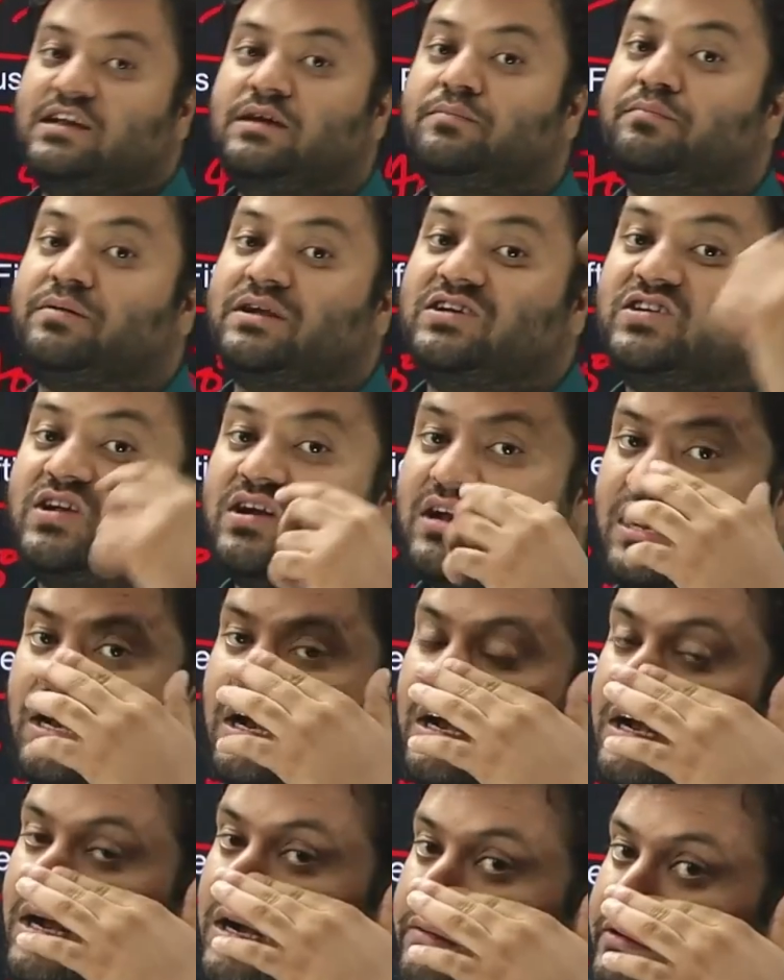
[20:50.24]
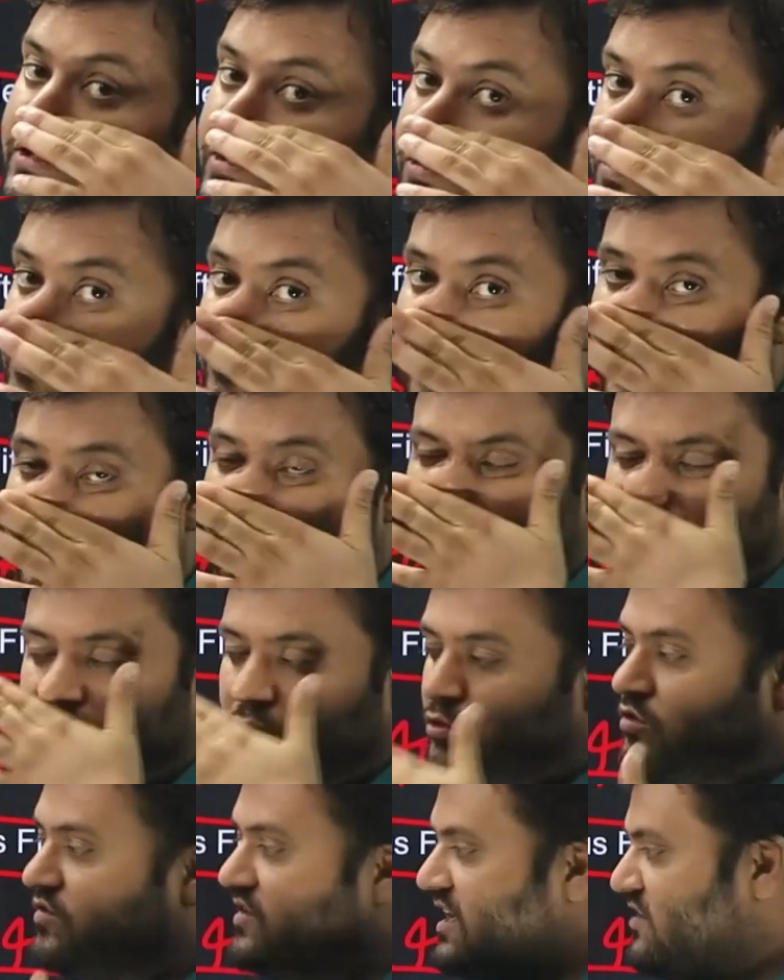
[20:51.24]
pressure gradient which is formed, the
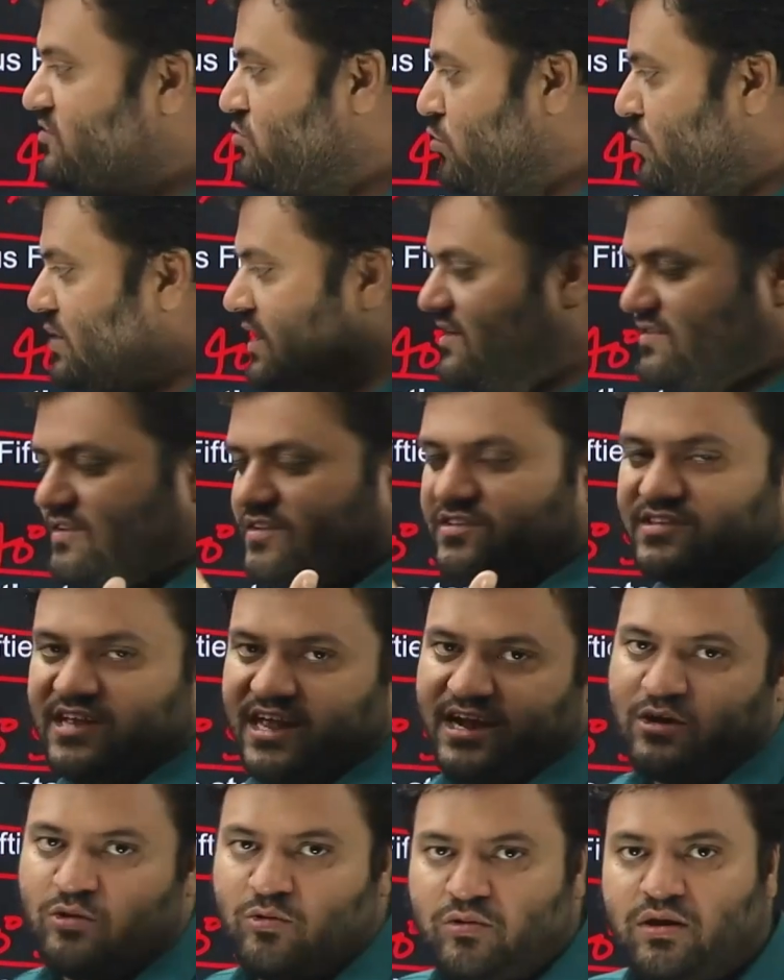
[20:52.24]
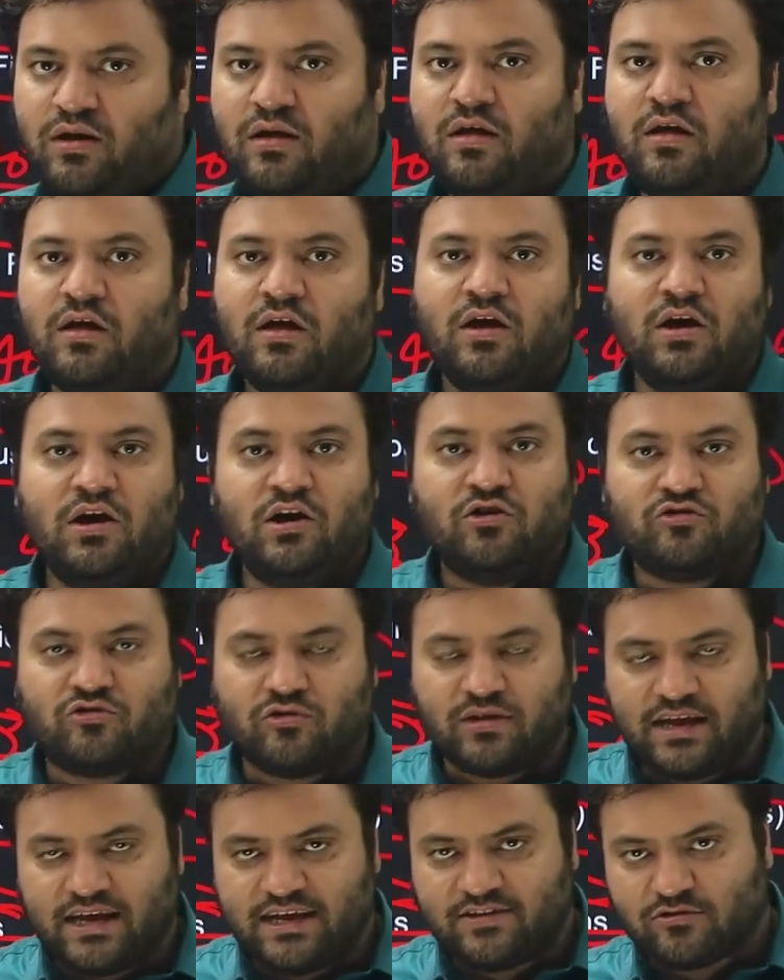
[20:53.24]
close isobars in cyclone. So
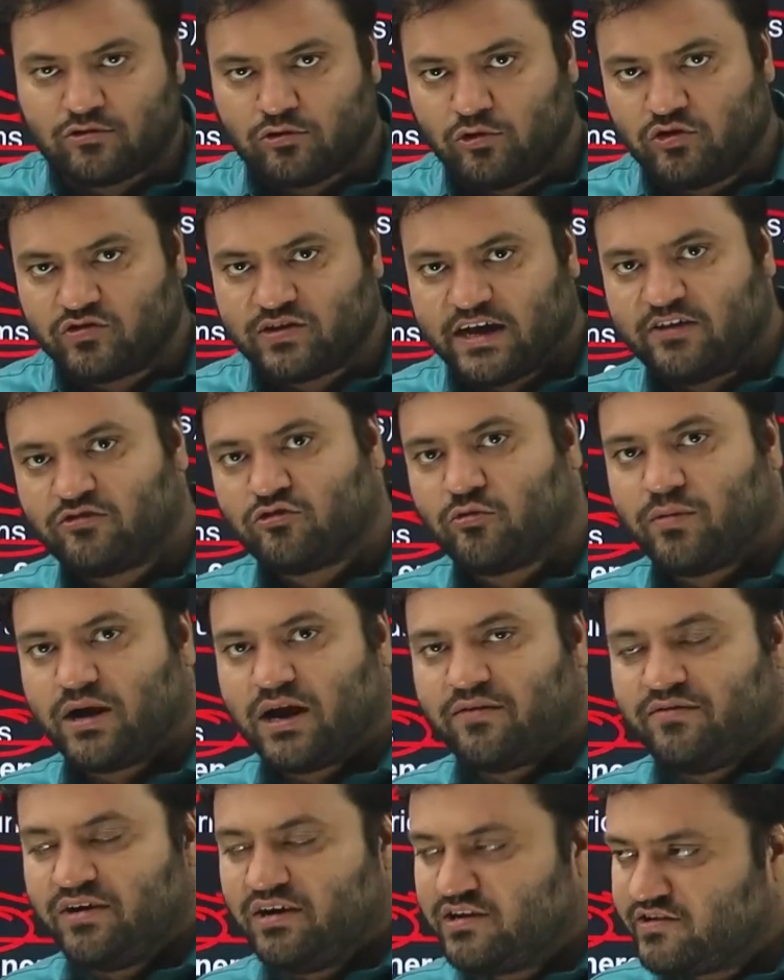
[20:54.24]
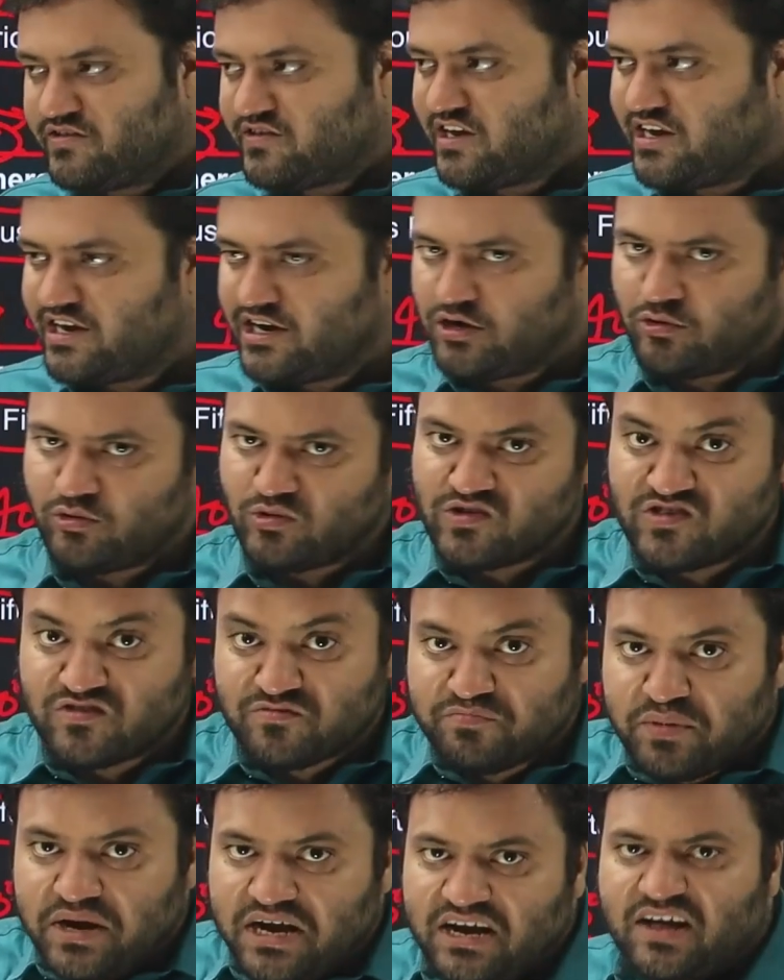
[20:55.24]
these close isobar will result into
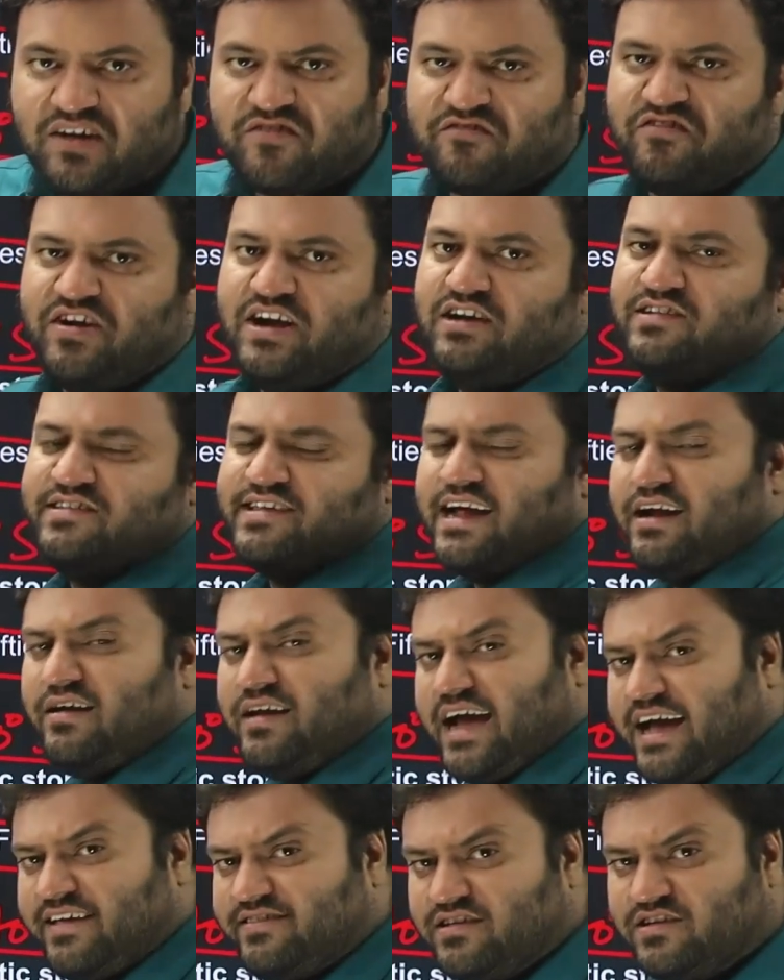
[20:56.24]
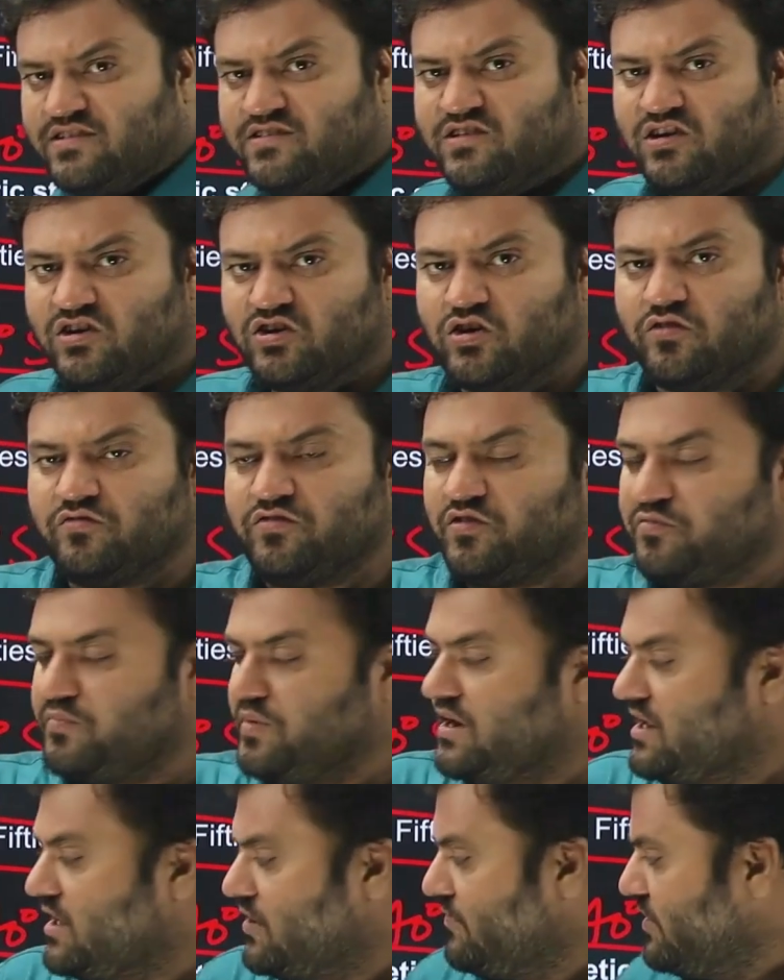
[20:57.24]
speeder winds, and as a result of
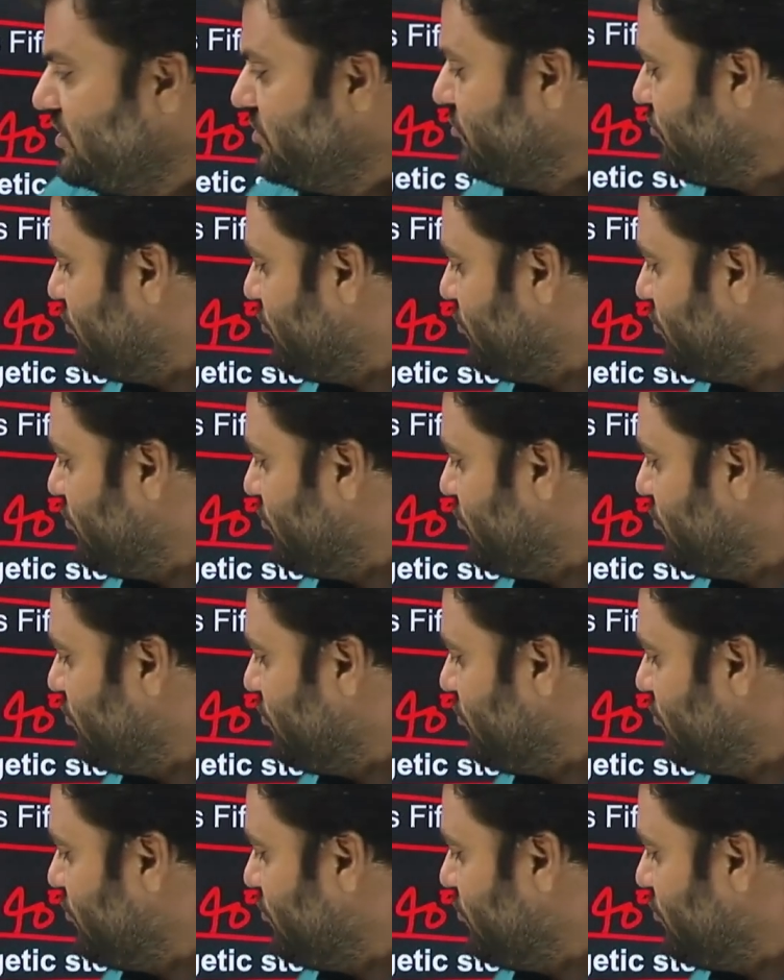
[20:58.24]
speeder winds, you